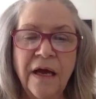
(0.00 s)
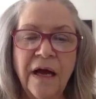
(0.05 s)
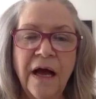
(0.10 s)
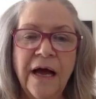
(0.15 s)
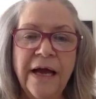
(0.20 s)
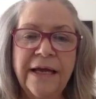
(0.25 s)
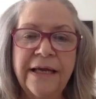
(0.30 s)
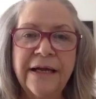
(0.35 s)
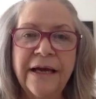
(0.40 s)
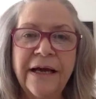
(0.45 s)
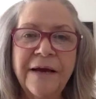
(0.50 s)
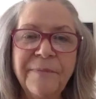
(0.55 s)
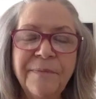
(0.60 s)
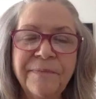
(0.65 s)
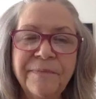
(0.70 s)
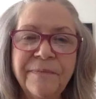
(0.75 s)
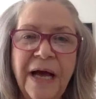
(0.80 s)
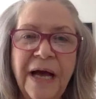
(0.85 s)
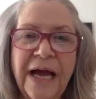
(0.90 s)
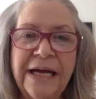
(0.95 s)
Hi,
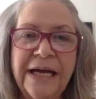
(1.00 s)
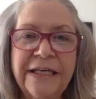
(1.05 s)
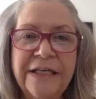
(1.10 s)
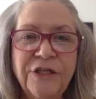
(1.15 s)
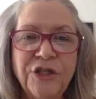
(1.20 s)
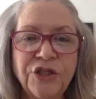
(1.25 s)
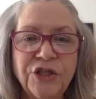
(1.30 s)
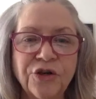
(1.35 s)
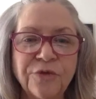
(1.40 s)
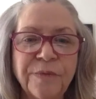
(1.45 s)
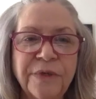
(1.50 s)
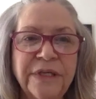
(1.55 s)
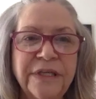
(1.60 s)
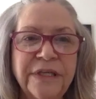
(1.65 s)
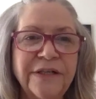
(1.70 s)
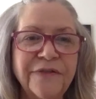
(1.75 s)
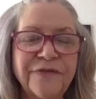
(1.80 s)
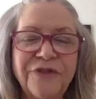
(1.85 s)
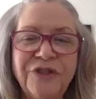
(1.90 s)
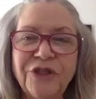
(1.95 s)
I'm Heidi Sherman
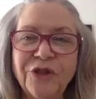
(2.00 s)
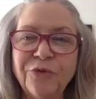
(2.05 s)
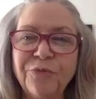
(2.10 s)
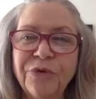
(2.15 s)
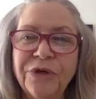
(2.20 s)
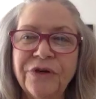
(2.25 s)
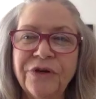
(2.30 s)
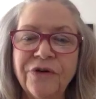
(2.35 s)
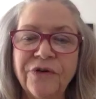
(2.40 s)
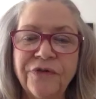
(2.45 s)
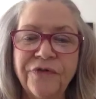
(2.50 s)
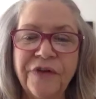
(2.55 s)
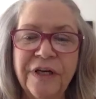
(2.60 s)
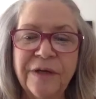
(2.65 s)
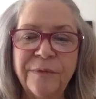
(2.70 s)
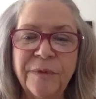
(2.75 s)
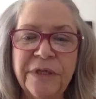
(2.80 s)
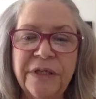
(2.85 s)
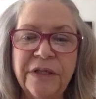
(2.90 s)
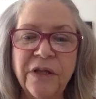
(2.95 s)
of Brittle
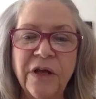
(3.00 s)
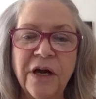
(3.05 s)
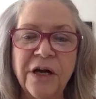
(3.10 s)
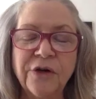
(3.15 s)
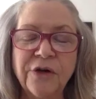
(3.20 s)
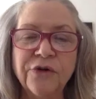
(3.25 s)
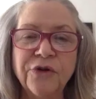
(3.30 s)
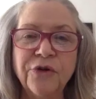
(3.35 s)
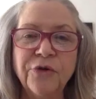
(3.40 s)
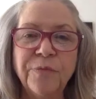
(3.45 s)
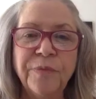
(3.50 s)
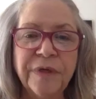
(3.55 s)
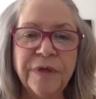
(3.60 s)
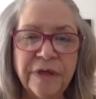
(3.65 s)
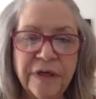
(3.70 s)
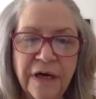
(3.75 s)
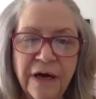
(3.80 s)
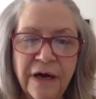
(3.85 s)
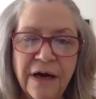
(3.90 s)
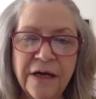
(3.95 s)
Family Law Group.
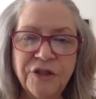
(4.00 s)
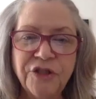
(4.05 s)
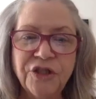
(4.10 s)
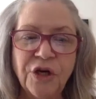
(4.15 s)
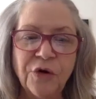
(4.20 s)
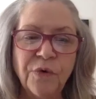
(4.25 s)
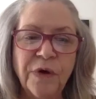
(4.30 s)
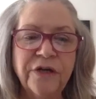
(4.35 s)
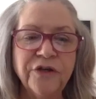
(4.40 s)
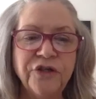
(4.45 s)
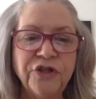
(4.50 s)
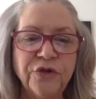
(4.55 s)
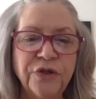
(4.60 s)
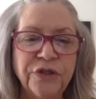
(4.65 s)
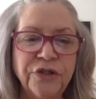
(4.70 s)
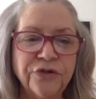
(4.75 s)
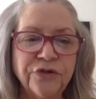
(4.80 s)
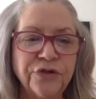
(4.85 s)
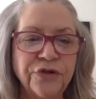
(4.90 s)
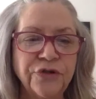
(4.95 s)
Joe, why don't you
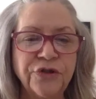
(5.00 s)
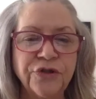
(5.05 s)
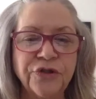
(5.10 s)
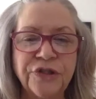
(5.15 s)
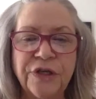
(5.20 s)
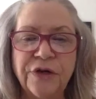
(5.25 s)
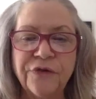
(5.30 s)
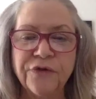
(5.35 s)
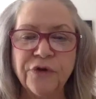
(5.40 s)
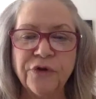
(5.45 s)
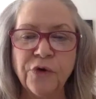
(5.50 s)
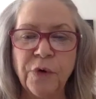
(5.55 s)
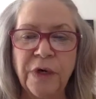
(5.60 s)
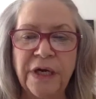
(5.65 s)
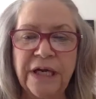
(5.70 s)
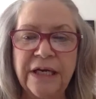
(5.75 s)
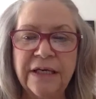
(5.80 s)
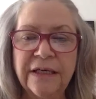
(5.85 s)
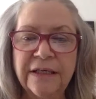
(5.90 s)
introduce yourself real quick?